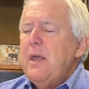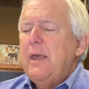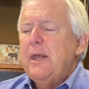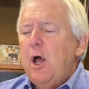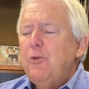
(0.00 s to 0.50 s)

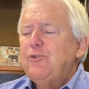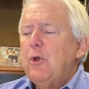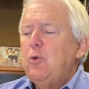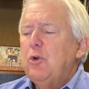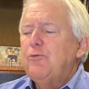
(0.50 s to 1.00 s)
And also
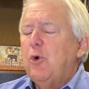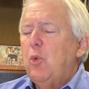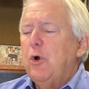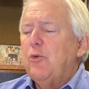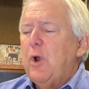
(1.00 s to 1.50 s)
look for
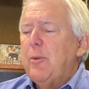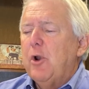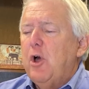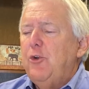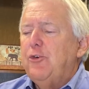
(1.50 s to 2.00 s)
what Robert
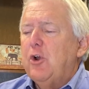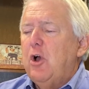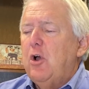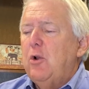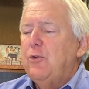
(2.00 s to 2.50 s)
Alter
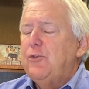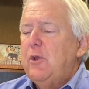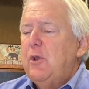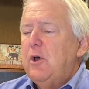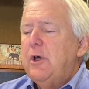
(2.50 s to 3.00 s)
calls
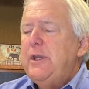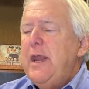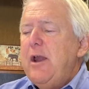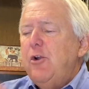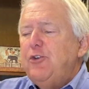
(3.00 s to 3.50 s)
a
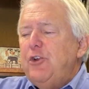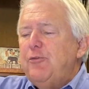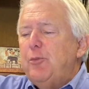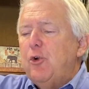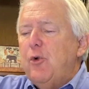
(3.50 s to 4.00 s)

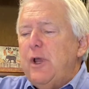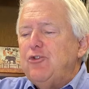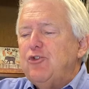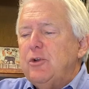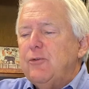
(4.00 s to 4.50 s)
narrative
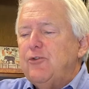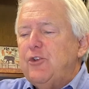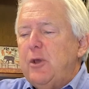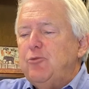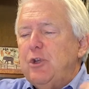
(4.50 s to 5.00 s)
progression of
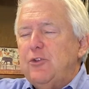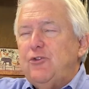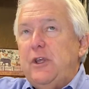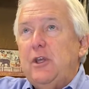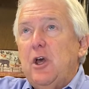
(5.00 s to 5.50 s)

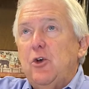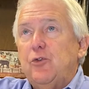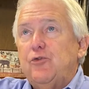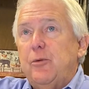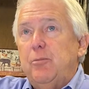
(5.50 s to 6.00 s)
subjects. It
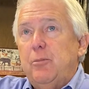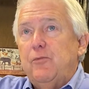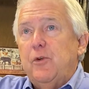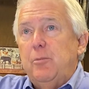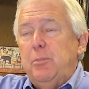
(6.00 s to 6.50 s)
goes from
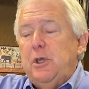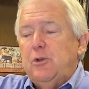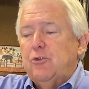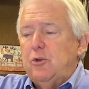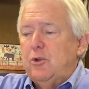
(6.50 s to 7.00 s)

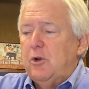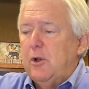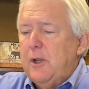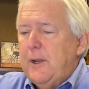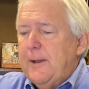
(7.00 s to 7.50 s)
big to little,
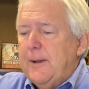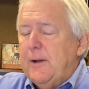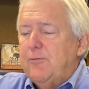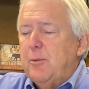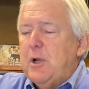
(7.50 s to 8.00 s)

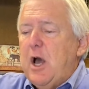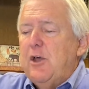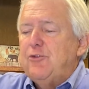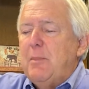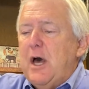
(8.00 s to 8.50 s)
from
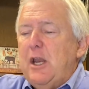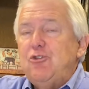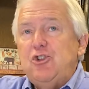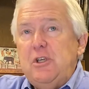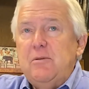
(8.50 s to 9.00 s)

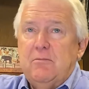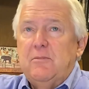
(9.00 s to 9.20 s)
cosmology,